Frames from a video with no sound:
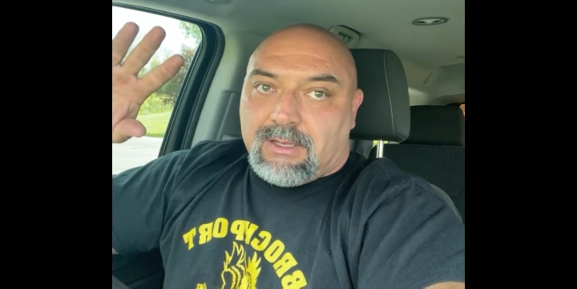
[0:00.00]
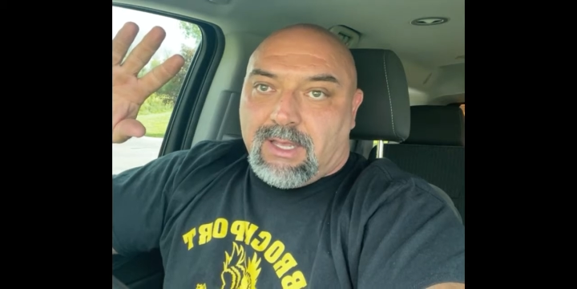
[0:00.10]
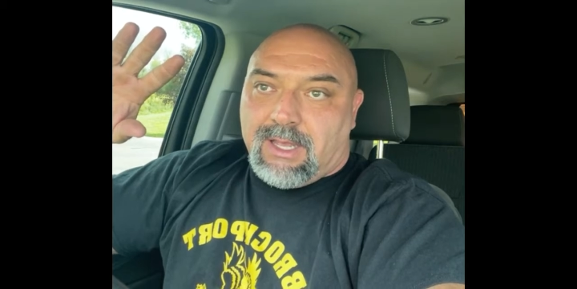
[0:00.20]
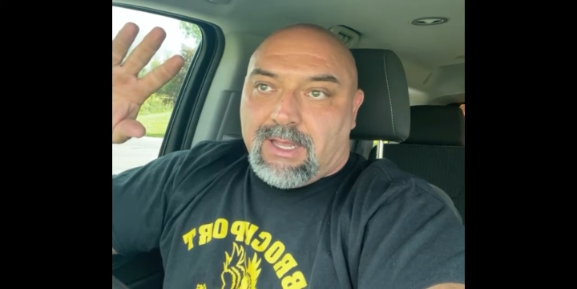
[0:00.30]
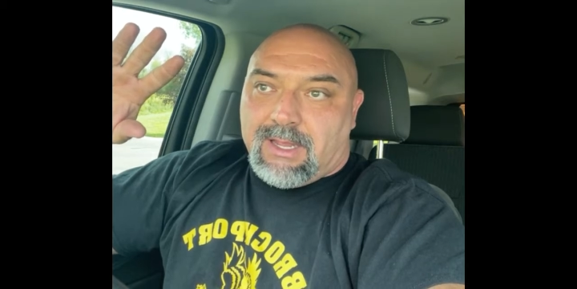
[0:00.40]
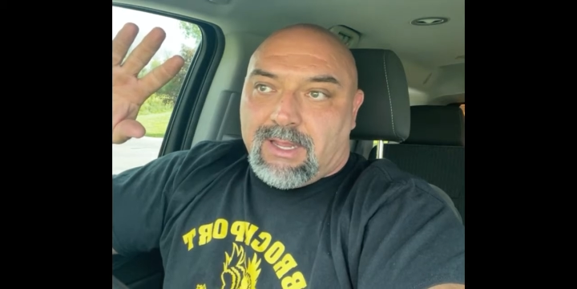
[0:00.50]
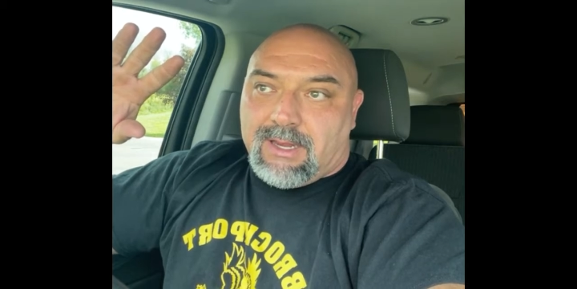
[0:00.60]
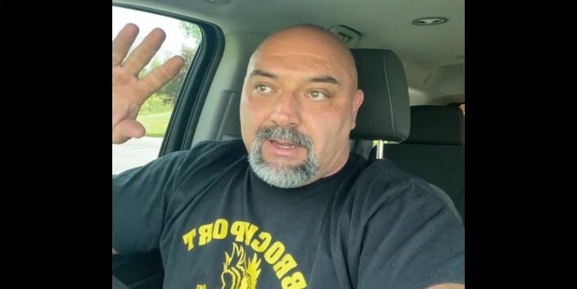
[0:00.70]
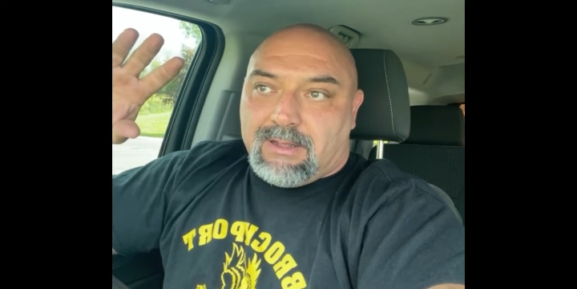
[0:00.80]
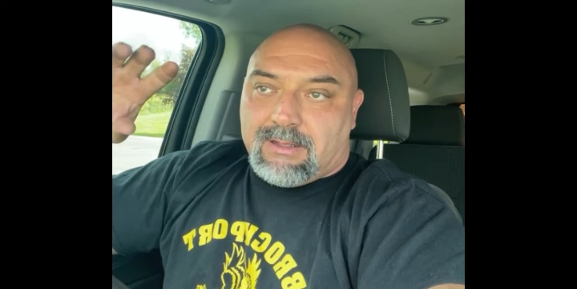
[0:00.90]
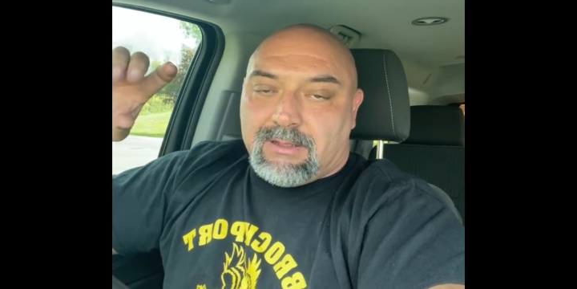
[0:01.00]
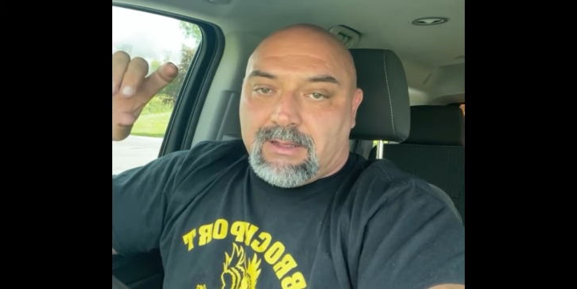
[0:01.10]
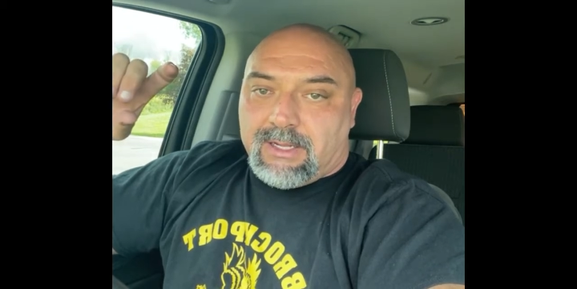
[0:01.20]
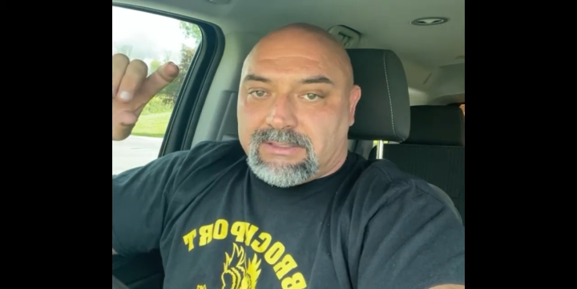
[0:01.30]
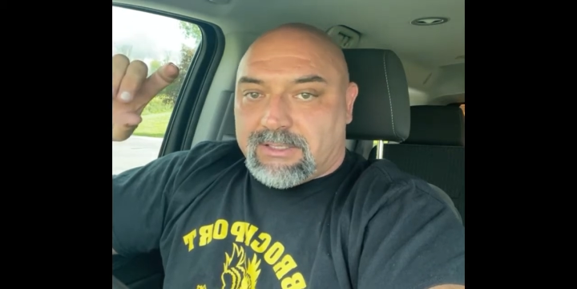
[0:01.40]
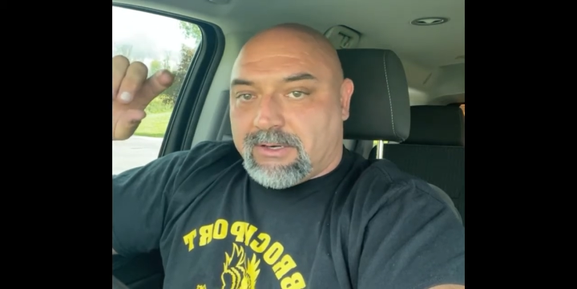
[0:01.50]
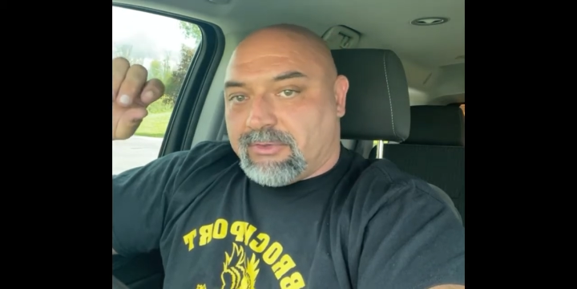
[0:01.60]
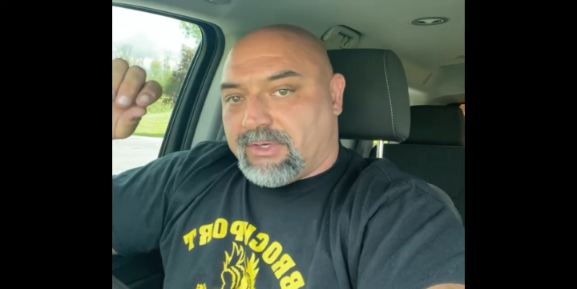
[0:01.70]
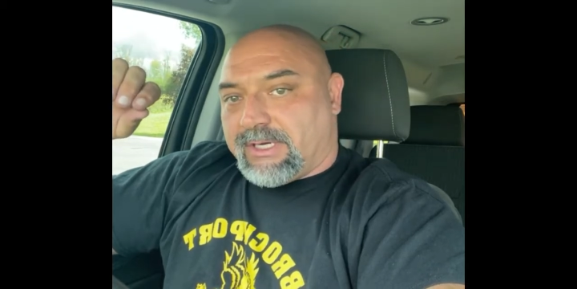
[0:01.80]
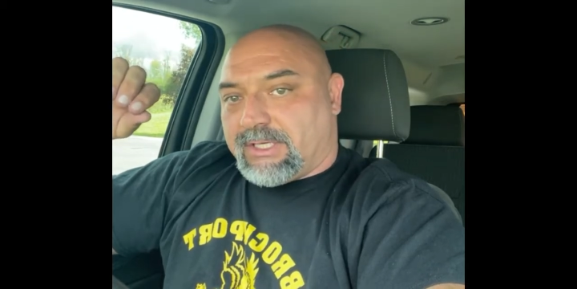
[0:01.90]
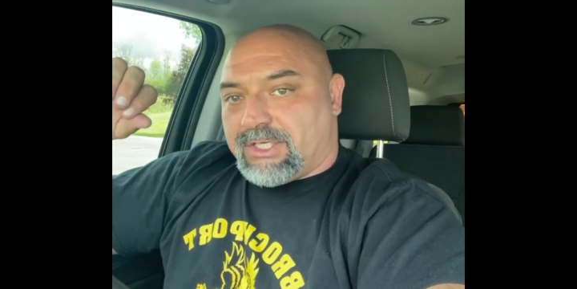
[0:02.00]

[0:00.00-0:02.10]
and I started drinking a